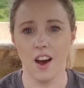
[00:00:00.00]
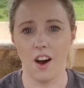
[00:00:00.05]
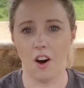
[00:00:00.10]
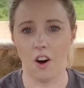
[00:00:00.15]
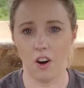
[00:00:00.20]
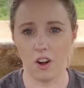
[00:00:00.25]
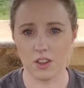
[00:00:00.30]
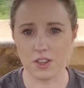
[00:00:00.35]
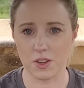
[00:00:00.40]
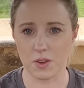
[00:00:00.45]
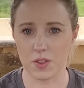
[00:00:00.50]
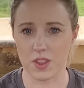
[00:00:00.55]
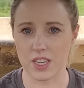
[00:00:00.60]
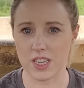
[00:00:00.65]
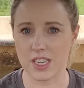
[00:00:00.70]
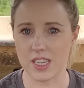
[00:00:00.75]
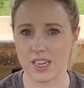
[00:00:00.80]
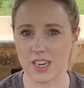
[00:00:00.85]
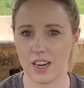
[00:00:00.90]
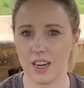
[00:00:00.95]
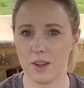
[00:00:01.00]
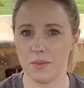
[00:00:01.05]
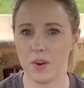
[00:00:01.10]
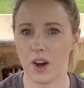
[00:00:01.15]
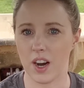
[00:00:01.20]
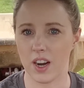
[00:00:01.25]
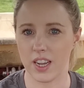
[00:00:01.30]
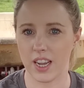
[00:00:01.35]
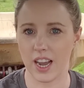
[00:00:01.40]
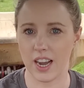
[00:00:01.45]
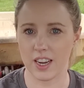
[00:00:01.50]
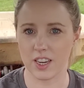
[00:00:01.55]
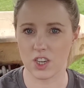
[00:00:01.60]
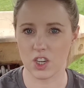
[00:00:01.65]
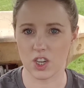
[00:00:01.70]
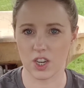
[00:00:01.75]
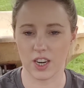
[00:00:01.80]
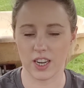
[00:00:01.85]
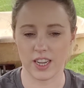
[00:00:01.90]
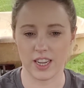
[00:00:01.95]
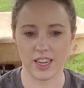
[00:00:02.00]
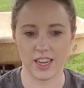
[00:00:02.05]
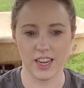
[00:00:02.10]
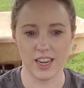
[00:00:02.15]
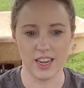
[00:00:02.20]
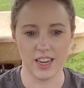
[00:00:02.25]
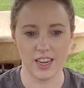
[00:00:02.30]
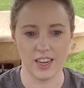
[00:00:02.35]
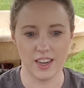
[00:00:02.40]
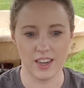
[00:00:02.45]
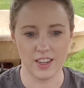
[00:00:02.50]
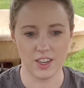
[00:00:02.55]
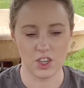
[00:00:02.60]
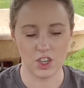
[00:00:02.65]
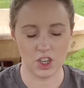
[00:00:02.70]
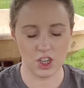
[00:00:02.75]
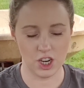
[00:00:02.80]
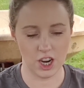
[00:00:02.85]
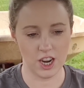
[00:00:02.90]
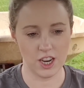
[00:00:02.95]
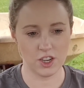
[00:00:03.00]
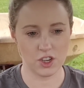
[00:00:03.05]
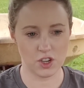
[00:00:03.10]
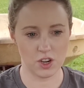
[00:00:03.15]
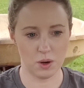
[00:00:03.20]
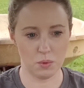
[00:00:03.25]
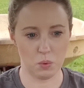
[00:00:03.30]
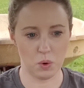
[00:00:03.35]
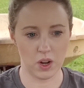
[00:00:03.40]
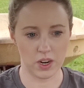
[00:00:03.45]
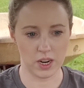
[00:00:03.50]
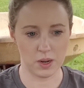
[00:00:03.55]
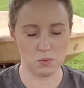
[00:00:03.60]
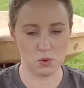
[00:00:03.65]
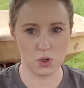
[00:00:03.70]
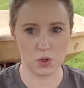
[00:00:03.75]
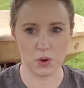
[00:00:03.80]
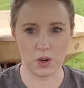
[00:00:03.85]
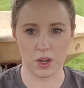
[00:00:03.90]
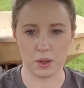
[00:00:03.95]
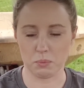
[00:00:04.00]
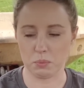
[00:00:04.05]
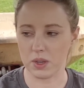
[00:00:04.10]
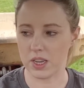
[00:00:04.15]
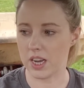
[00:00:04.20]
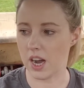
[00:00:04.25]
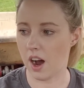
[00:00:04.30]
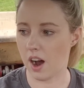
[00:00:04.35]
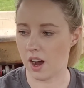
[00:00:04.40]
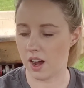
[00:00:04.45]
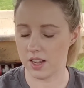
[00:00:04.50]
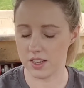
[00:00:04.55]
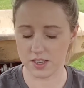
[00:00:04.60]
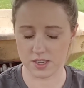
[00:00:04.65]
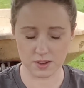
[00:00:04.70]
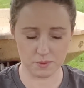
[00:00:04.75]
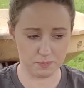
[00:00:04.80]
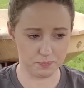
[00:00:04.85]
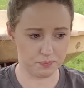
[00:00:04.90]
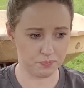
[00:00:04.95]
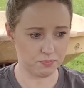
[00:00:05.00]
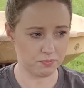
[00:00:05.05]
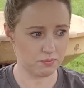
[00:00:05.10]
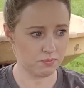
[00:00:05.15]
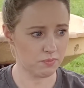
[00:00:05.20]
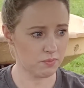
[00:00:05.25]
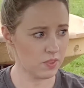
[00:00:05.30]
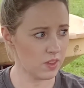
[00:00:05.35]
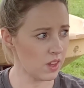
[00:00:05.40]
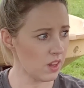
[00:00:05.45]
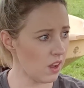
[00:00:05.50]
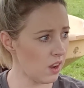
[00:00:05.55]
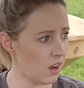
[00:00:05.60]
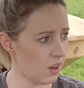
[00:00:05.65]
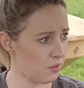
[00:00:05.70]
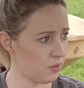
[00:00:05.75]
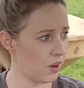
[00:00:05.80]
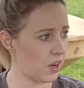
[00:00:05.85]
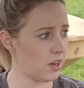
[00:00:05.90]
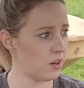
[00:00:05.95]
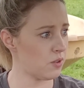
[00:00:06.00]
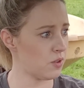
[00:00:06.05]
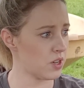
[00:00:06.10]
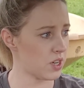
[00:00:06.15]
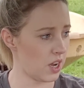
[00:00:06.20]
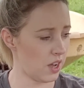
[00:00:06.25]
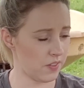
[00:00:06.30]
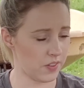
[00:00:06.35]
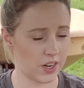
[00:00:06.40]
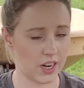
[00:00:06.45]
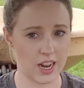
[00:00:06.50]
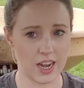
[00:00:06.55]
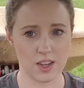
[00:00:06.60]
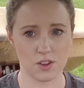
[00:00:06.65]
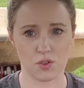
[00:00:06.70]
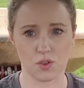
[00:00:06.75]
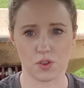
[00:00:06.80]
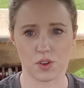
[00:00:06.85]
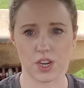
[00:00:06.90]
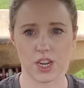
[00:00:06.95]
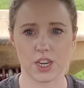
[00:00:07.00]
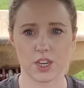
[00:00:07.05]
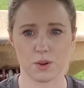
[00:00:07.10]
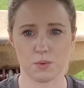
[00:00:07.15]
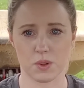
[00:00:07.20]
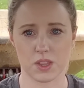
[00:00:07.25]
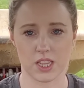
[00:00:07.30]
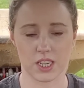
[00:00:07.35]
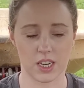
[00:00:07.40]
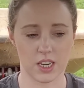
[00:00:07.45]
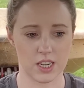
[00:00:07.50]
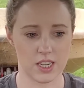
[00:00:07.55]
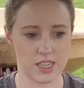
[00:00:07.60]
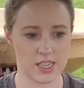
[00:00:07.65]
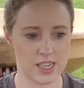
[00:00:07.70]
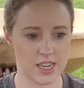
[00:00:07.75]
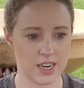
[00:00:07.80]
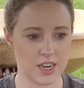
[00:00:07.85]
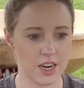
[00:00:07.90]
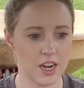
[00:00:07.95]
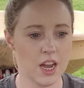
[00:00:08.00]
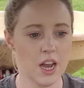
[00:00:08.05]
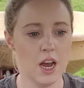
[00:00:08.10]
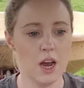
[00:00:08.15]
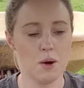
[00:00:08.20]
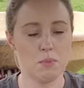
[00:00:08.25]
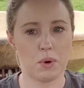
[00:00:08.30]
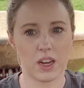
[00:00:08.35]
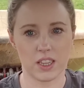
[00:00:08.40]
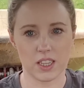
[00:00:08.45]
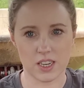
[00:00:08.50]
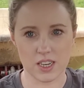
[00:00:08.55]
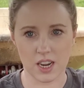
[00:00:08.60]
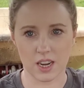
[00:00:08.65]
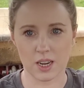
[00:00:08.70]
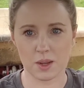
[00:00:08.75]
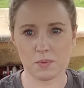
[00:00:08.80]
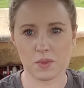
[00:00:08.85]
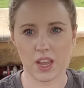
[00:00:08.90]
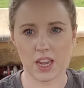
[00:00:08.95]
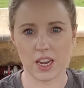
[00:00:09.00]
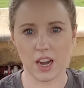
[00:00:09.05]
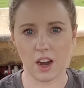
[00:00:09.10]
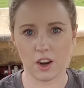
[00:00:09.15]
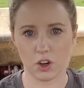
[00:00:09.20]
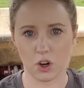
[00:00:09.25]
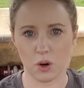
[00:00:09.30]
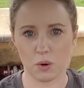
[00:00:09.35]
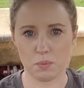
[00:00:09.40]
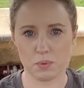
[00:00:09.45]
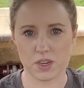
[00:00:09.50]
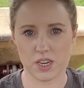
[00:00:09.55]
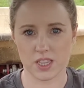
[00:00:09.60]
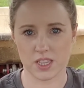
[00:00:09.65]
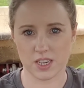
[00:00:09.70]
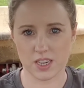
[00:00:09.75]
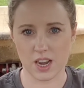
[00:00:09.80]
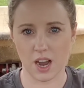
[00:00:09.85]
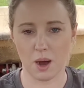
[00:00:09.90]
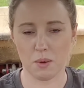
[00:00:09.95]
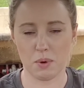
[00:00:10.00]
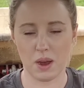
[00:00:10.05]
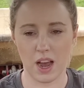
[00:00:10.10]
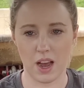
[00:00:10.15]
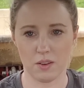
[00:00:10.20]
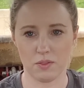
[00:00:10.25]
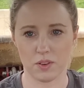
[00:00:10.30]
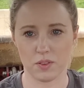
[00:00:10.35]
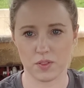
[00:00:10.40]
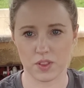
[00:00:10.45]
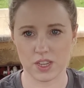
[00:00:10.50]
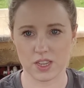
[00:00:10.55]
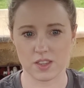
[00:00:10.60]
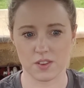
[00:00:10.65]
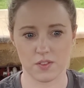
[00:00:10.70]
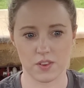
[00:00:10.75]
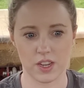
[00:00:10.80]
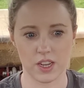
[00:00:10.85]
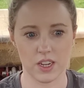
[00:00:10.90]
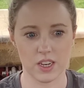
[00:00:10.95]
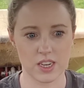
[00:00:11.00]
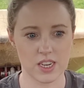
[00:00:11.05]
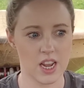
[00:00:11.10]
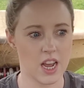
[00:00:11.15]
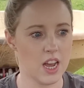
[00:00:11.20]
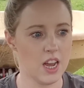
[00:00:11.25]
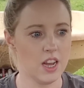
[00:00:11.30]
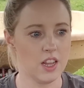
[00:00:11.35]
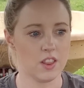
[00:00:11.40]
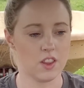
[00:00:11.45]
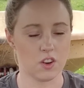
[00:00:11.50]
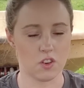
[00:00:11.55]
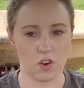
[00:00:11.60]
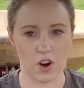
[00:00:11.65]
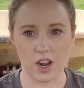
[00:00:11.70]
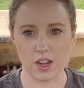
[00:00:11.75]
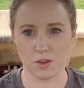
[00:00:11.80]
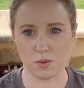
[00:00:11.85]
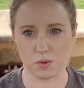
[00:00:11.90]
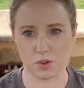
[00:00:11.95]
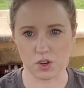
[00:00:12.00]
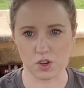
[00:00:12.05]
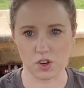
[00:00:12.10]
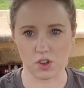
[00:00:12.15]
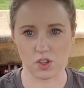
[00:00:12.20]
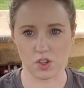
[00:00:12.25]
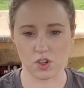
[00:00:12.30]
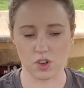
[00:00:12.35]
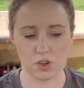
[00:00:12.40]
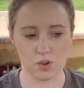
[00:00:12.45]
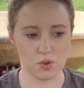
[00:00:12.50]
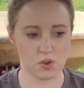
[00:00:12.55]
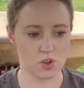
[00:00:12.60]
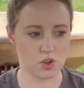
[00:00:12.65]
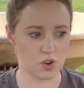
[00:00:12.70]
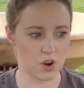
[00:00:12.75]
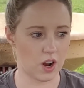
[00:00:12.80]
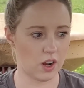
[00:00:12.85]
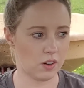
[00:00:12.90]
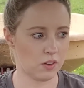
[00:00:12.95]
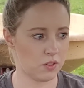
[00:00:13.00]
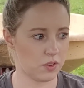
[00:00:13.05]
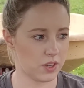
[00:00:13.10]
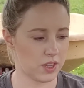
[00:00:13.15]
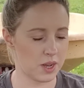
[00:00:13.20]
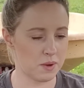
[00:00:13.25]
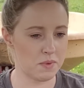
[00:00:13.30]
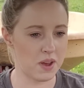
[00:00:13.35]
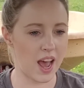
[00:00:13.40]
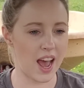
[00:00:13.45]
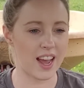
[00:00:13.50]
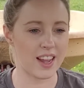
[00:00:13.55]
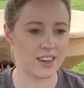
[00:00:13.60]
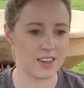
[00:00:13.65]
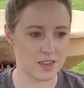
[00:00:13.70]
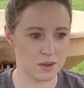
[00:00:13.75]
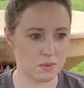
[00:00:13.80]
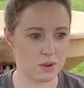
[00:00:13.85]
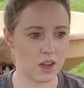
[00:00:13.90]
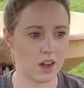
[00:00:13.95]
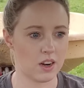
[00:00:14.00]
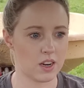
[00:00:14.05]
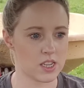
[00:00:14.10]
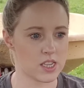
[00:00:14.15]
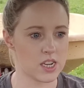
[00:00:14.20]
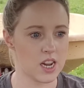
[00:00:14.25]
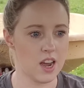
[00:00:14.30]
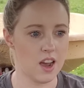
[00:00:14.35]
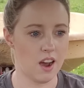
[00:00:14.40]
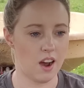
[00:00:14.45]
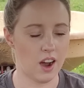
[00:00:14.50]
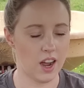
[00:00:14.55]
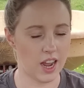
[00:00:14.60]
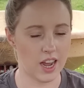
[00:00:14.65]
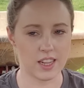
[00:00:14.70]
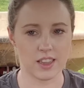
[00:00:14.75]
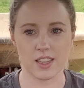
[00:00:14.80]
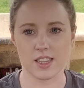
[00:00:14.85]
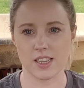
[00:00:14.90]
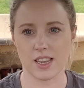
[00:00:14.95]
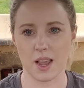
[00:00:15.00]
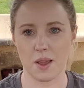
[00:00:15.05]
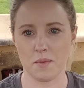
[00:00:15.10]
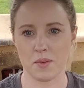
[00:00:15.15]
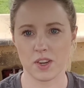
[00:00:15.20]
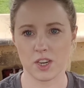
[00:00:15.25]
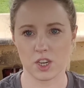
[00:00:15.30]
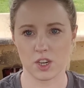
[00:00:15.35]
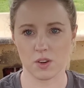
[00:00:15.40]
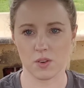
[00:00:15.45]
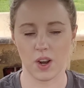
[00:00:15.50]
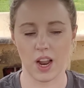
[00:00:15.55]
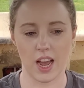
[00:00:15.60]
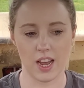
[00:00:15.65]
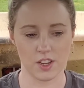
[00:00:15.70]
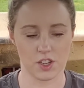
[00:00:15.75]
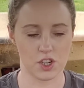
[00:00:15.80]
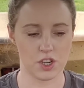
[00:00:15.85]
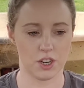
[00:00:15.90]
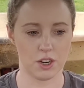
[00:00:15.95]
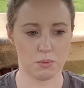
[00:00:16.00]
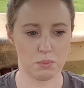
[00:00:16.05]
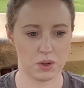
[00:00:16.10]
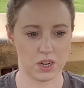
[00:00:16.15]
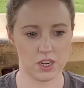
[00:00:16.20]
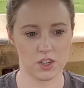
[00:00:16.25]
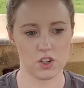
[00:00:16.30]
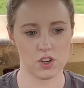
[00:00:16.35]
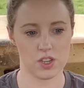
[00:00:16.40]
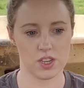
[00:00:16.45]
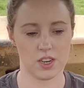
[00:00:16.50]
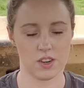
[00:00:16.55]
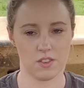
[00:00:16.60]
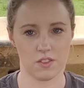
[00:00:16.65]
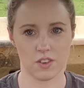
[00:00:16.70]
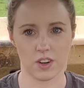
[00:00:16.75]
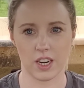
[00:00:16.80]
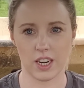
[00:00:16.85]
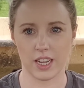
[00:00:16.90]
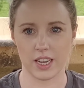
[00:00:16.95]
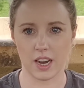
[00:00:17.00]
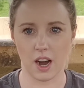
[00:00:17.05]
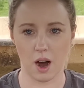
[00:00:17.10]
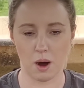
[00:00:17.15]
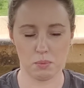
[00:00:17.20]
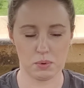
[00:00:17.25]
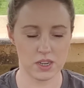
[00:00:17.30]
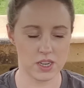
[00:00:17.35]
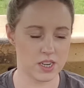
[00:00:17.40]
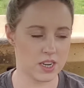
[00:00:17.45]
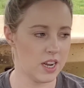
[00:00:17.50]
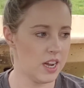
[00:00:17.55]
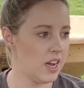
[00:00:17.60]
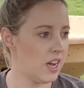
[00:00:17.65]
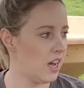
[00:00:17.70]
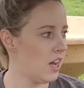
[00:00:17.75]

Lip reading: Also this time I actually changed up what I'm doing, because I found on the last rotation with the guys here, by the time they got up to the top half of this field, the grass was just too strong for them. And to be honest, I had the same issue last year, but I just didn't really cop it.